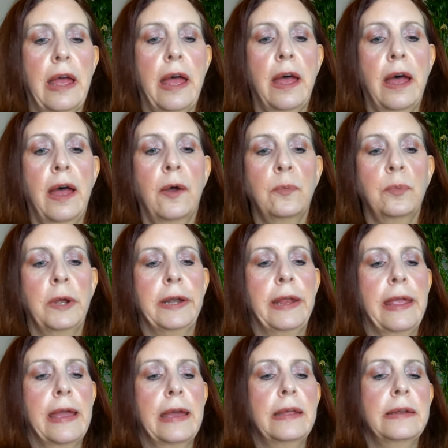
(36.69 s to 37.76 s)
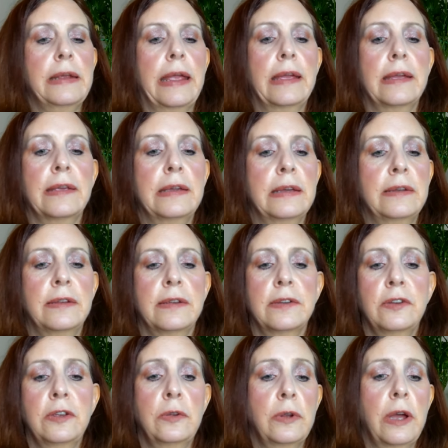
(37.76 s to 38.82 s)
uh, went ahead and
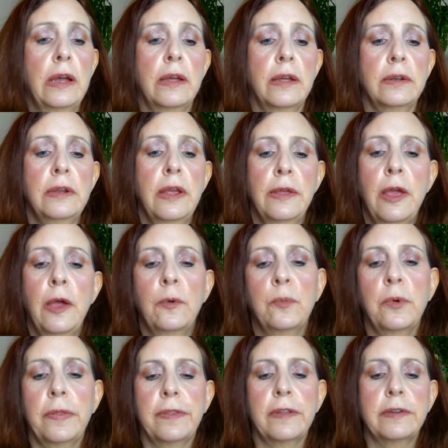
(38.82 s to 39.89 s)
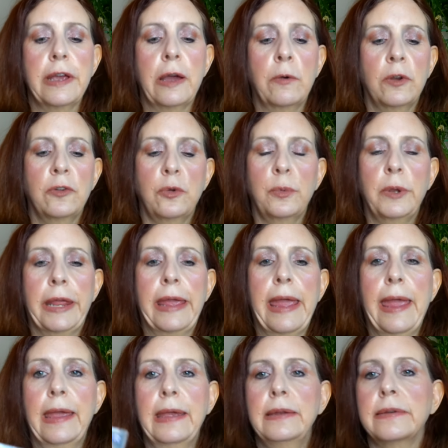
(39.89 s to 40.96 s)
continued on with the Tower
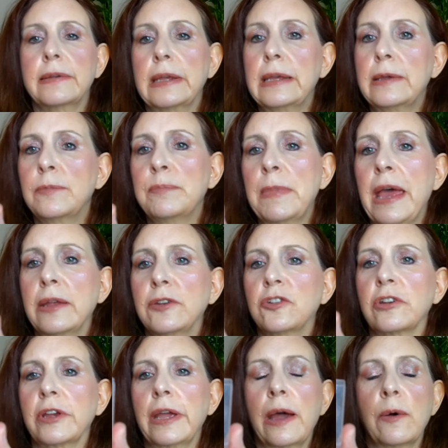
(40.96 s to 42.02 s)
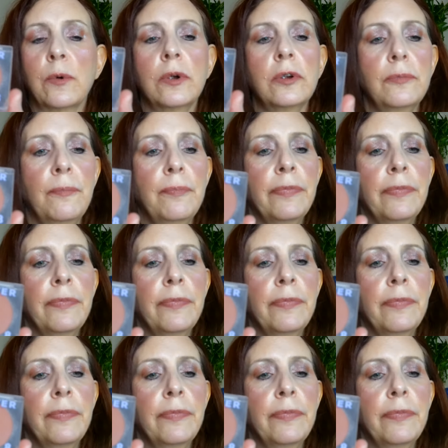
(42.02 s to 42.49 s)
28 in Magic Hour.